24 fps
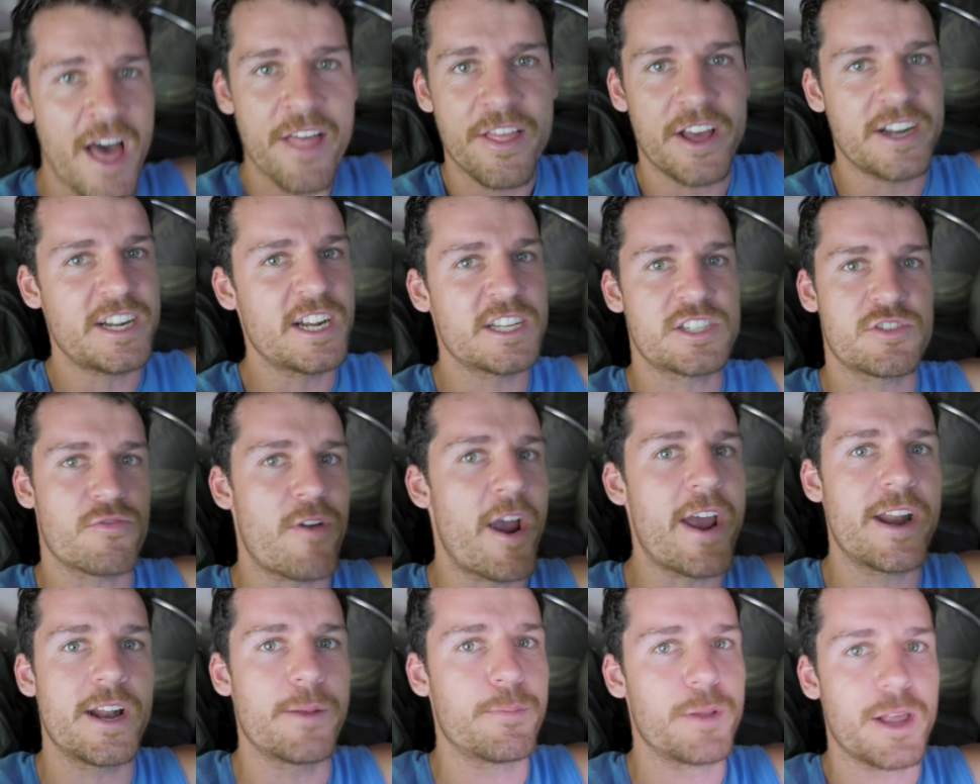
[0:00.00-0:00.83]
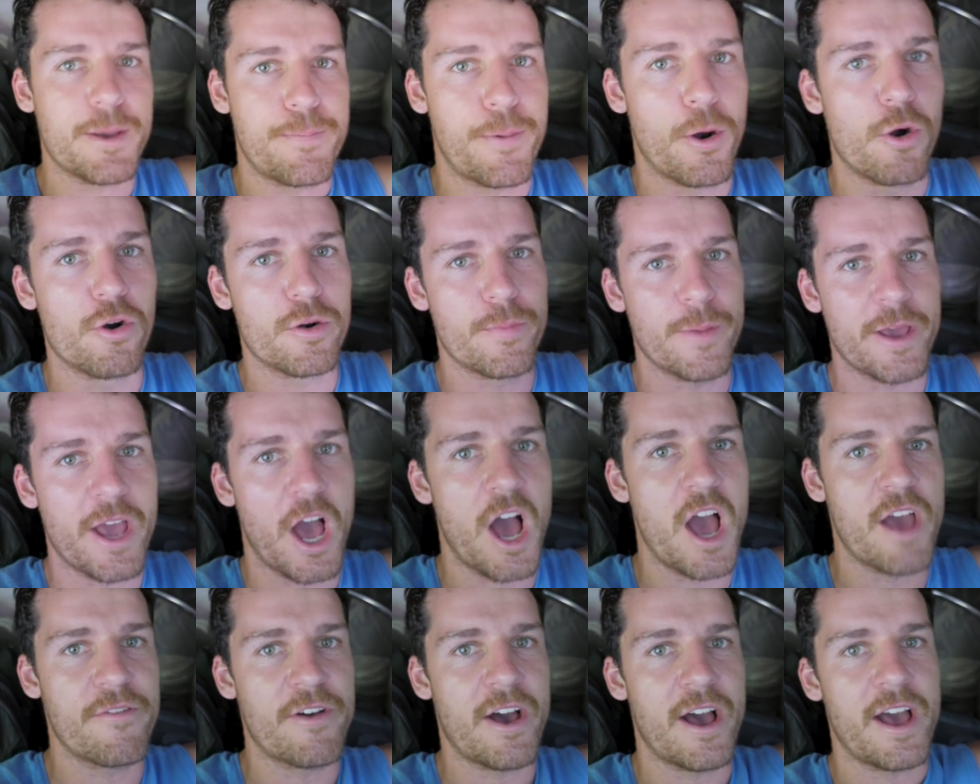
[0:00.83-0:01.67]
They just randomly pulled me
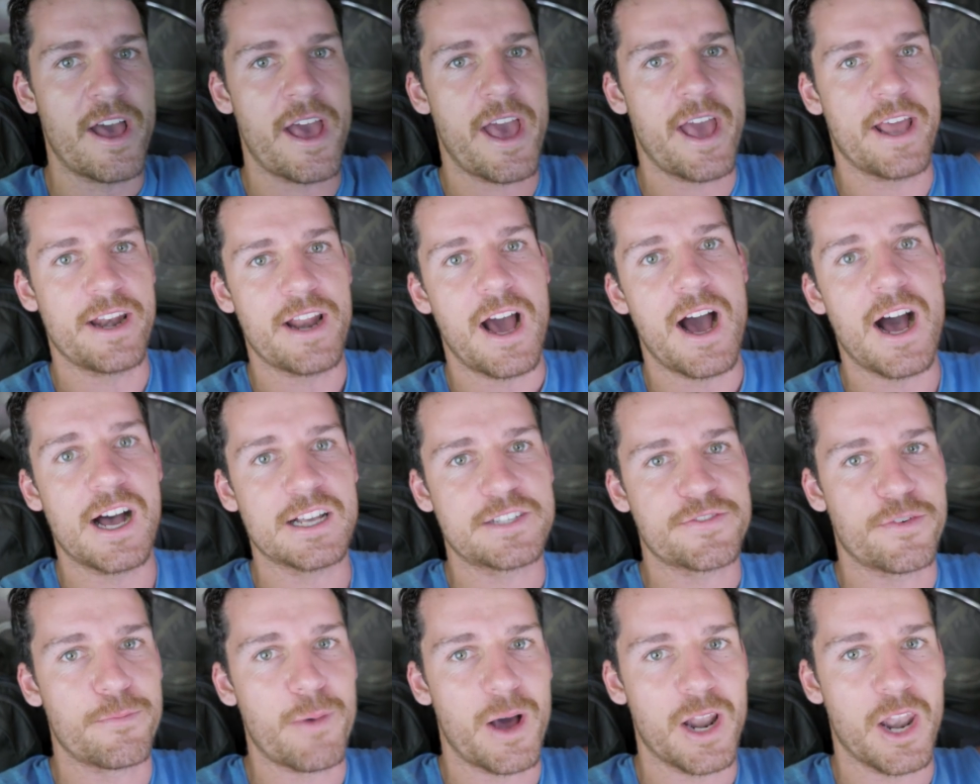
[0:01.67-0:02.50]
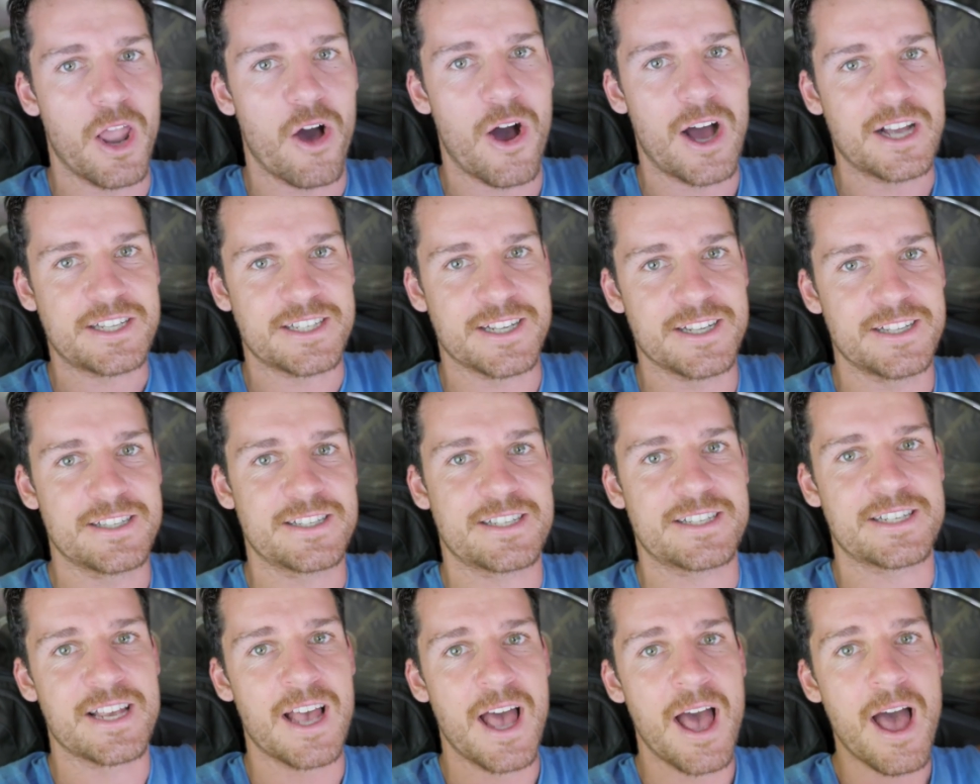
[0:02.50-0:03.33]
over and asked for my
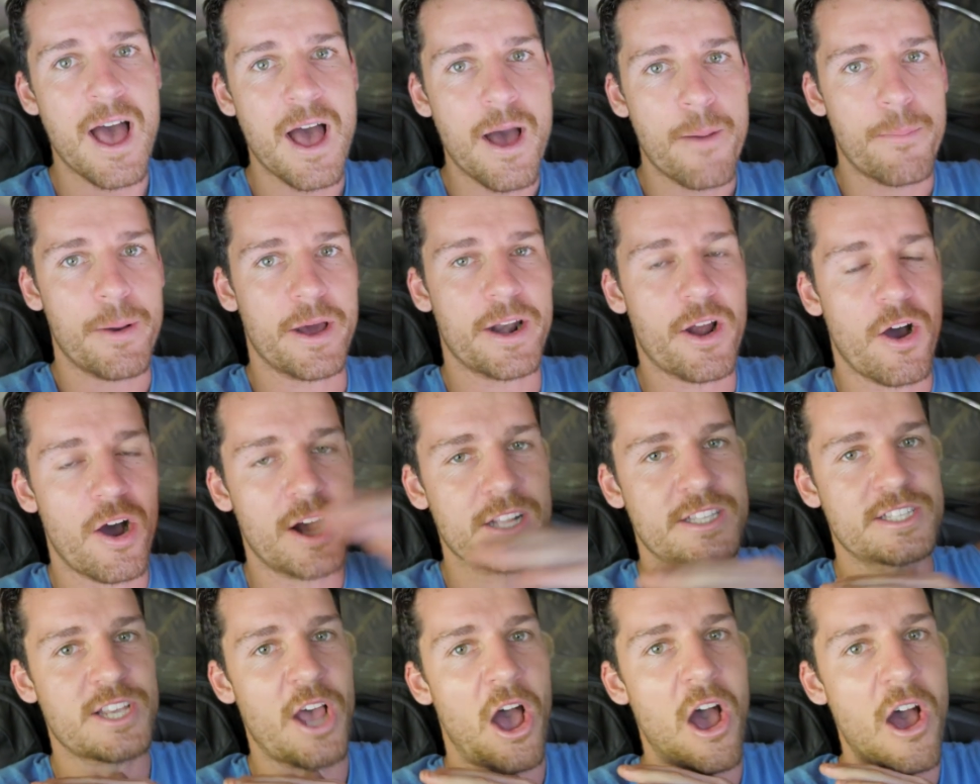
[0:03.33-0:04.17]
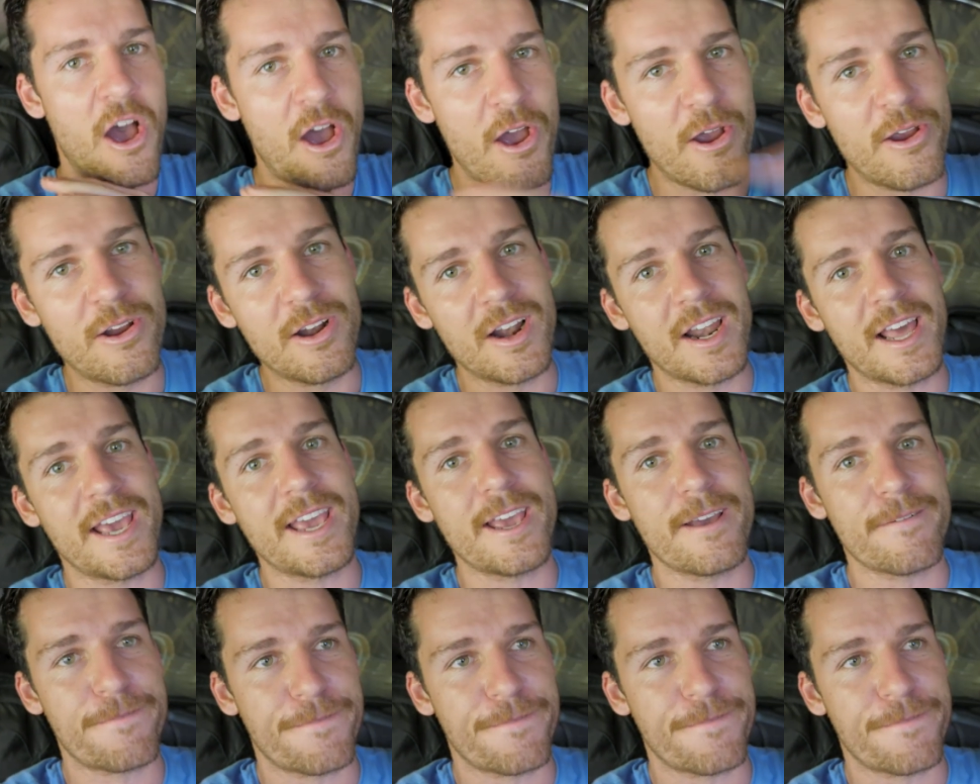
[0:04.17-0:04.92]
license, but I totally